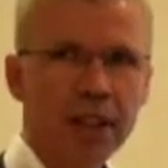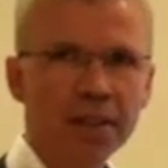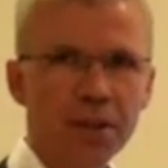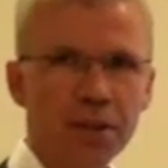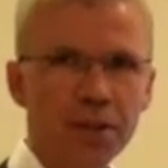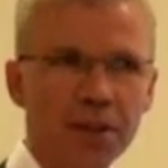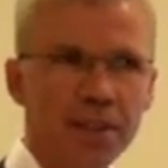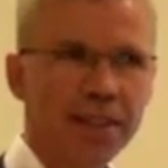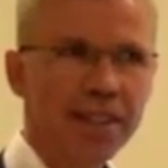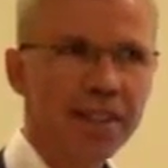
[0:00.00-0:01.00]
that
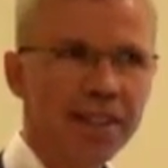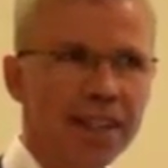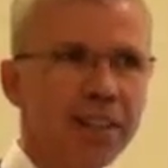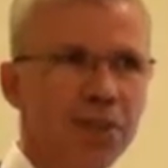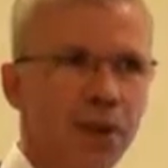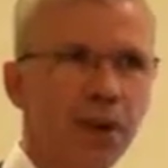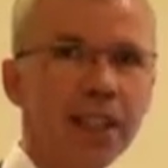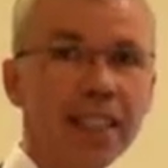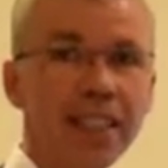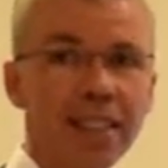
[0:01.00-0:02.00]
you are
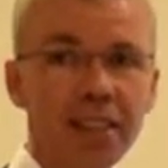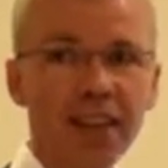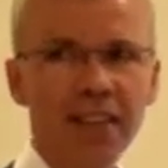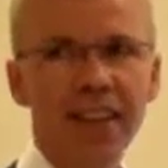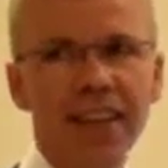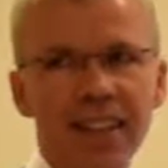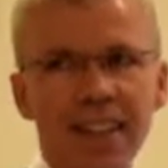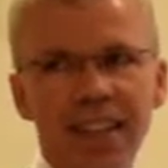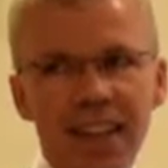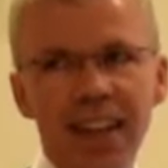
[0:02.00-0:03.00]
in the sun,
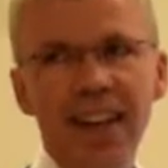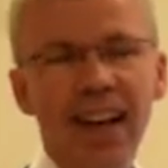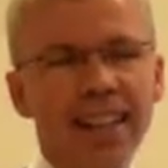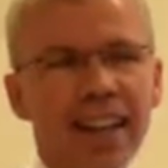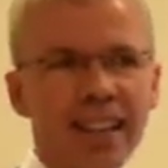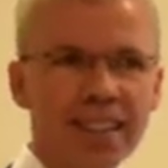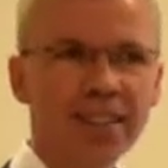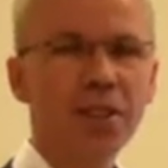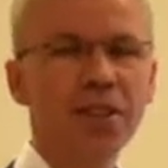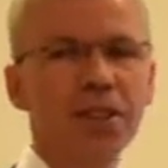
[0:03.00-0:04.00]
and that is
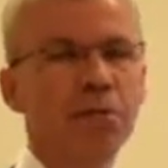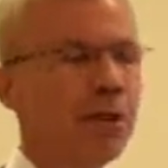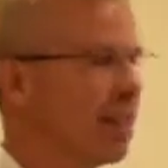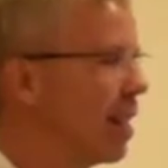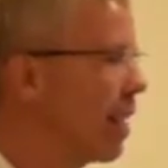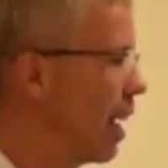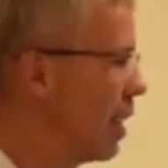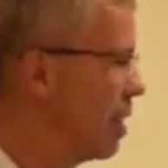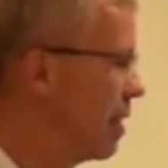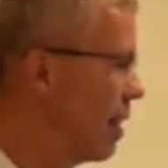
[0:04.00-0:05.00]
not always the
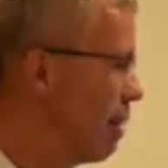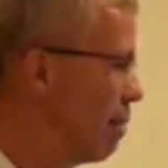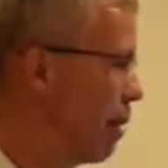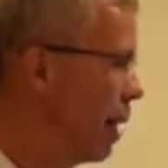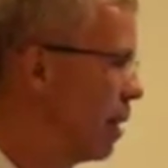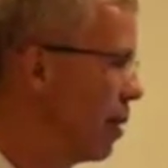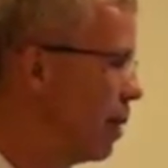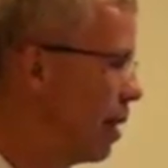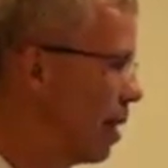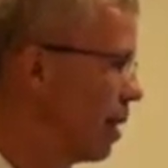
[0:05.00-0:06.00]
case when you
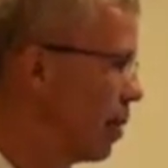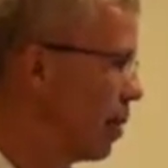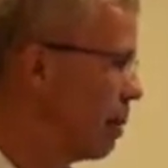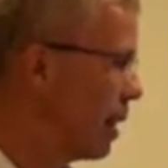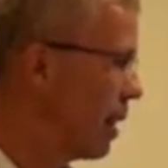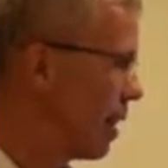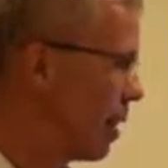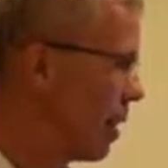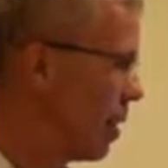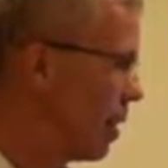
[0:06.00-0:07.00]
are orbiting
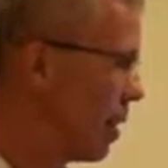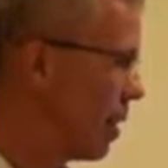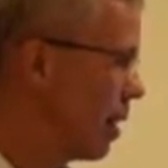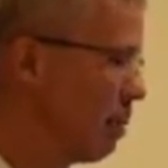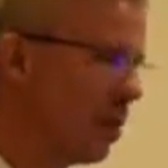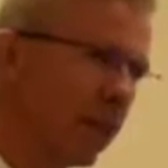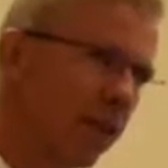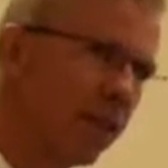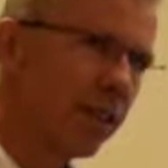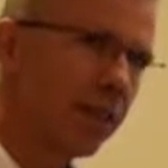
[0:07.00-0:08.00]
the Earth,
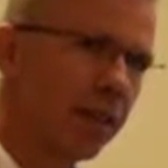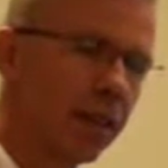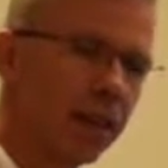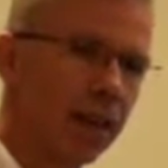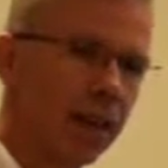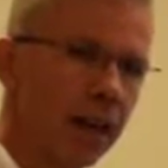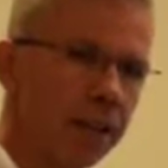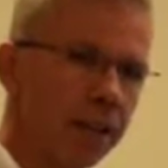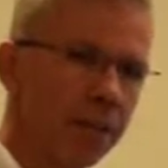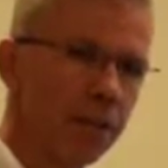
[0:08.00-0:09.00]
because
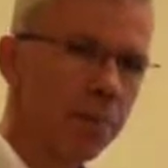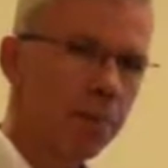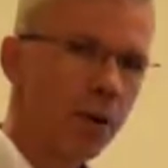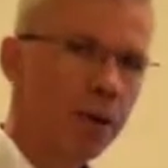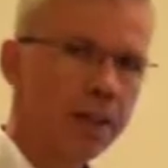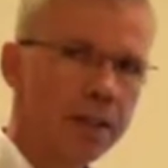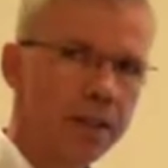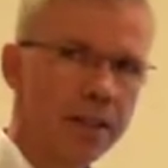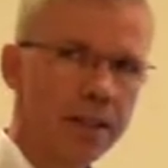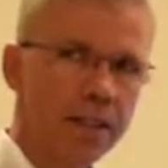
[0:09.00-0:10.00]
at some
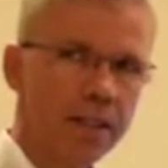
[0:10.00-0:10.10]
points,